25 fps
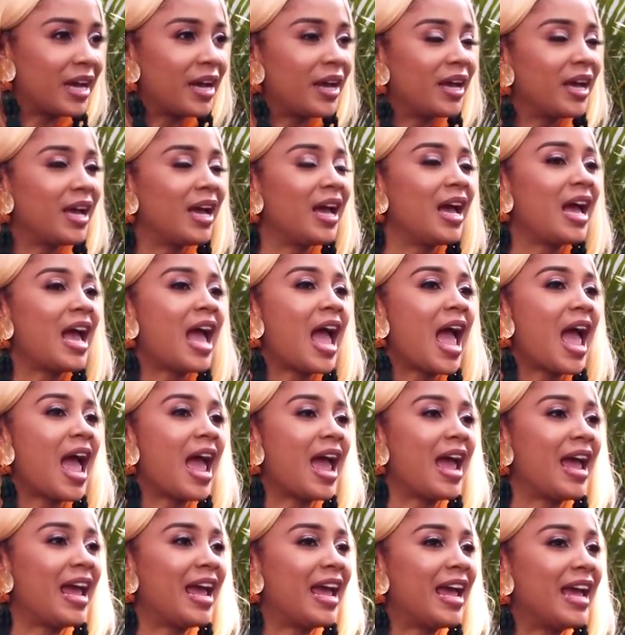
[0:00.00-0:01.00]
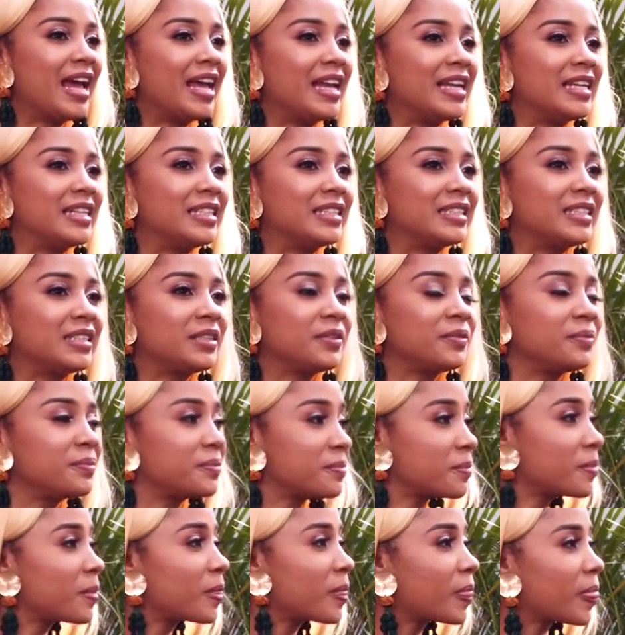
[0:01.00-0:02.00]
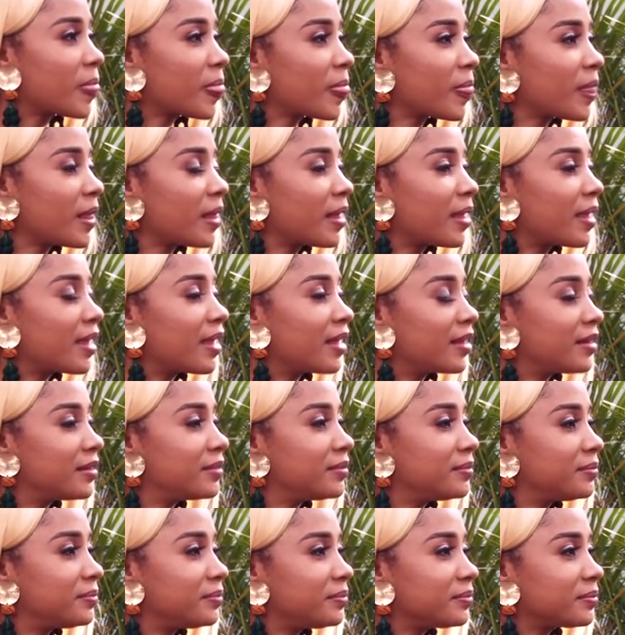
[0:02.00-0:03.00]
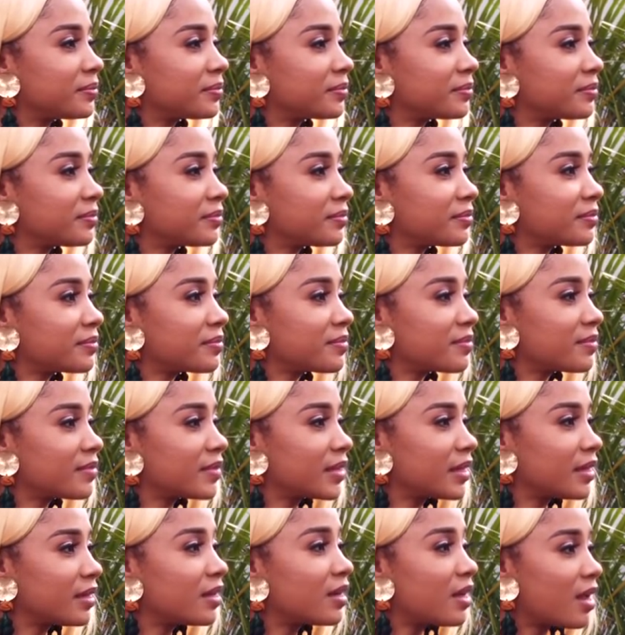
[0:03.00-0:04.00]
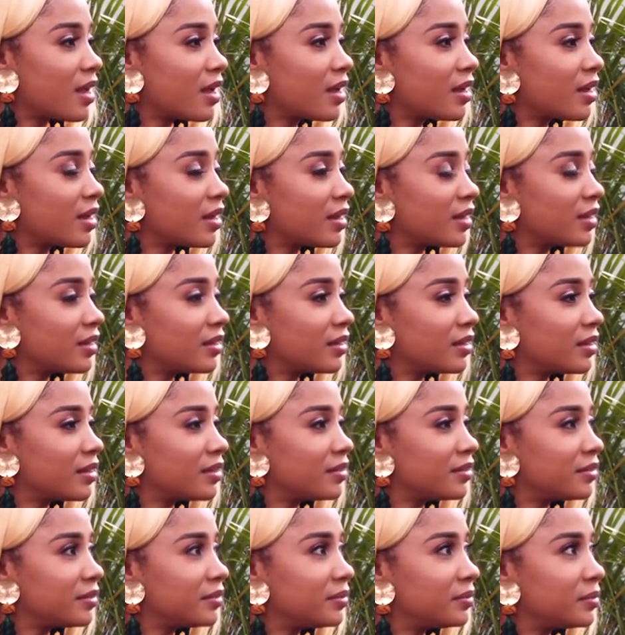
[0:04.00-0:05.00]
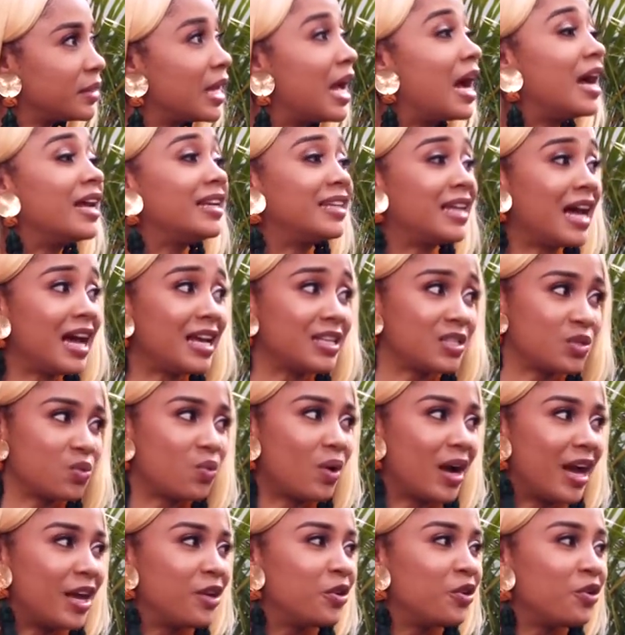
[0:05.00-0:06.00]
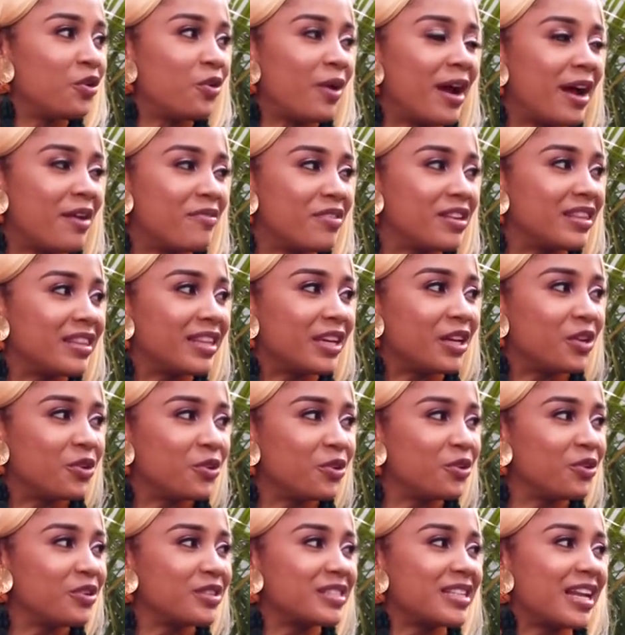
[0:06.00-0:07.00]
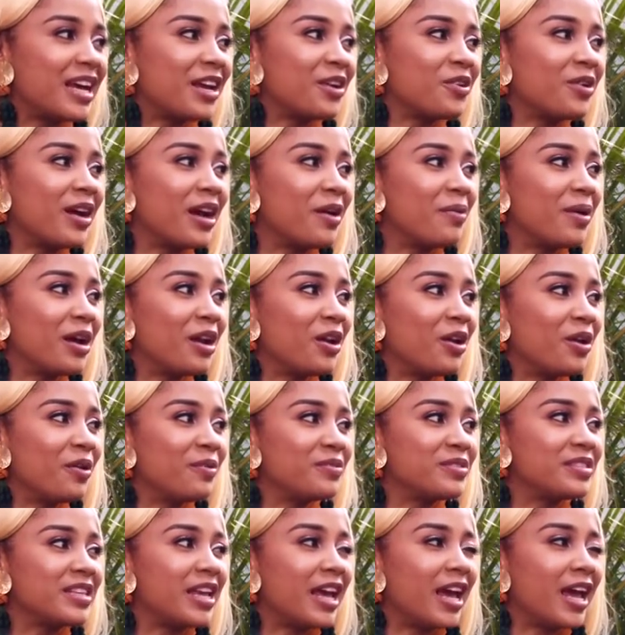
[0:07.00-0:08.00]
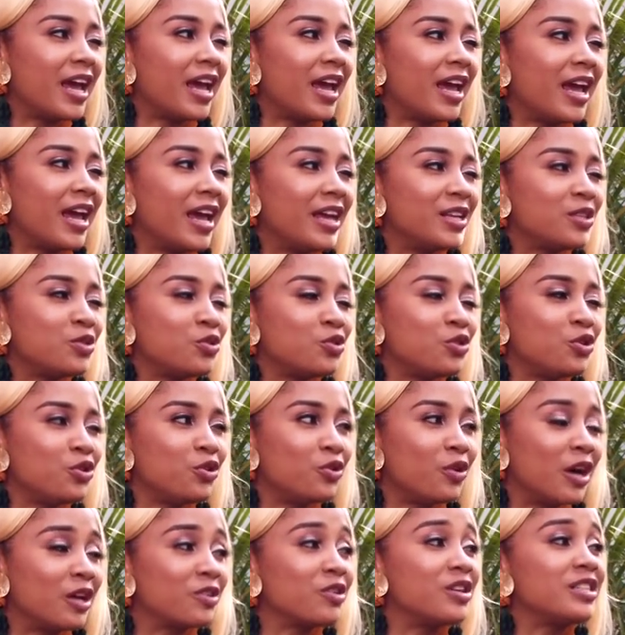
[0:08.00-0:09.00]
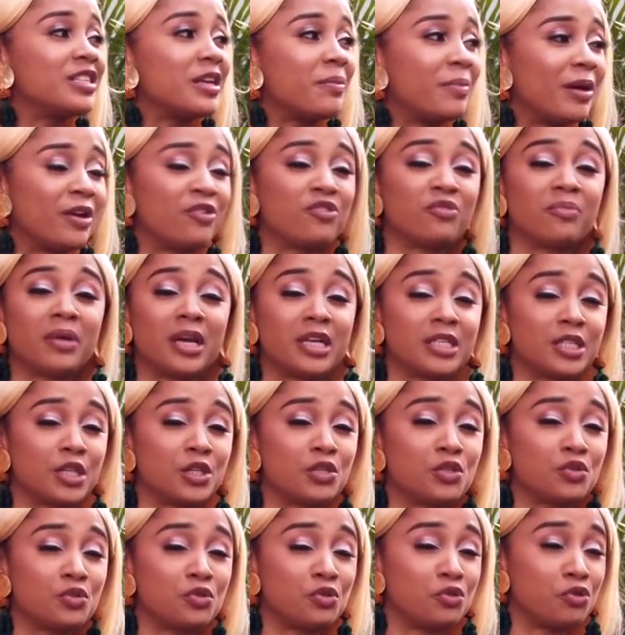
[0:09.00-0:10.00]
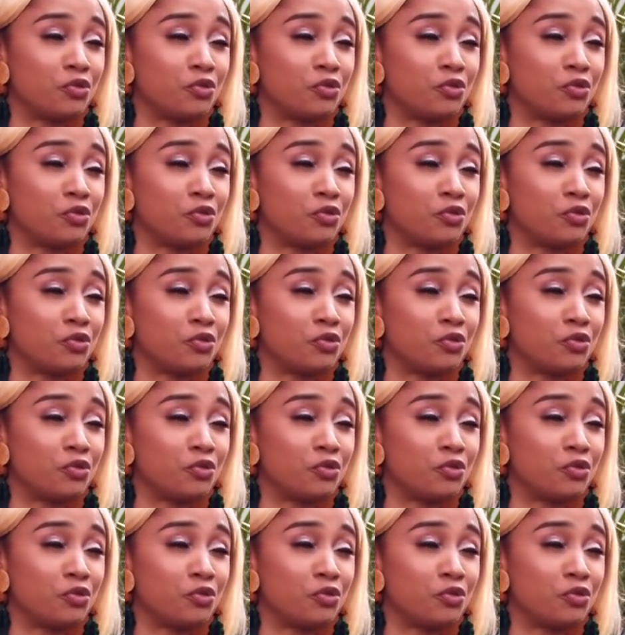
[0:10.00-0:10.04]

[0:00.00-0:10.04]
Okay. And why Efya? Efya does more of collaboration with Wanlov. That's uh, why you know everything. You was like your Wanlov's uh, yeah, uh, studio. I'm gonna say bedroom, but I say studio.